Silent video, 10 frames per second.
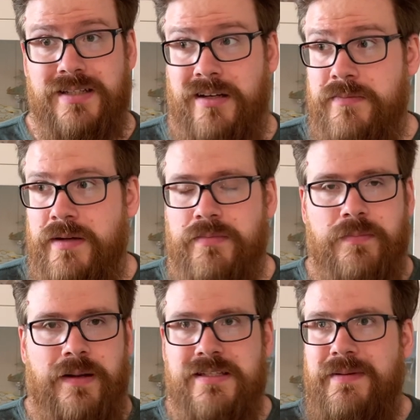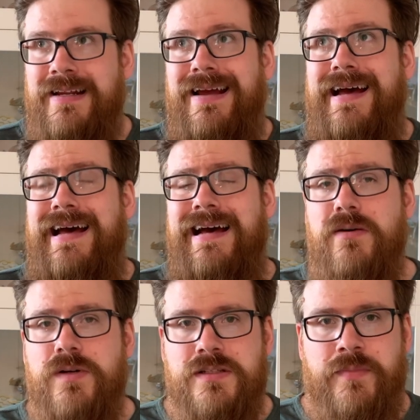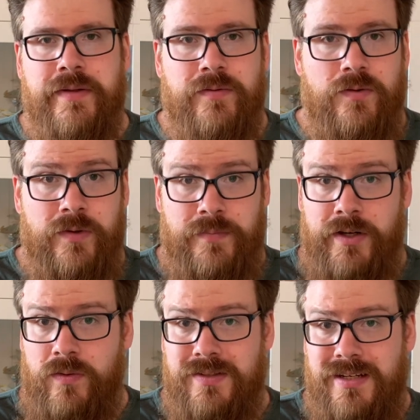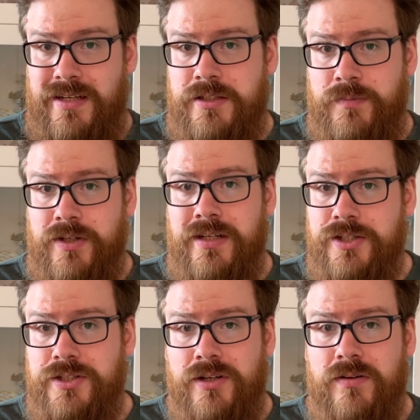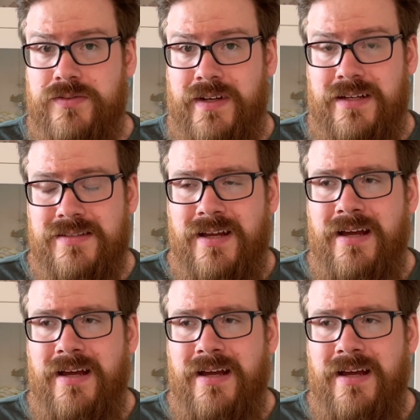I remember spending hours with my old Teenage Mutant Ninja Turtles figures,